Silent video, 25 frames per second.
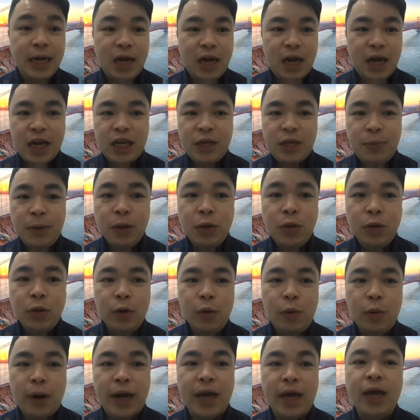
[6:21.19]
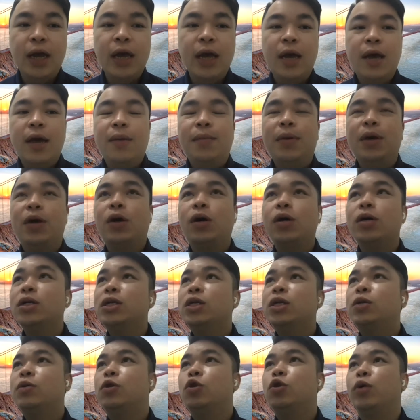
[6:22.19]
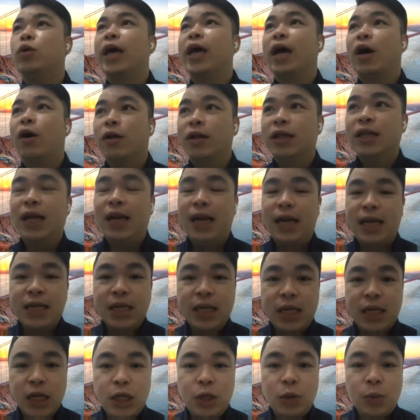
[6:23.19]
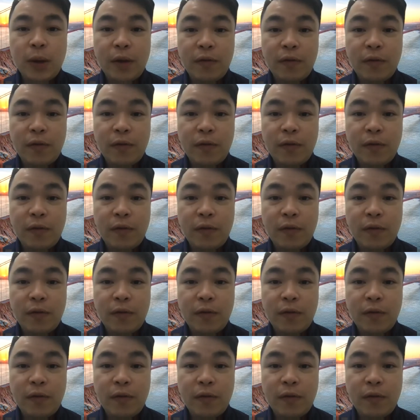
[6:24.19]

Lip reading: I explain to you why. Because to get contact lenses,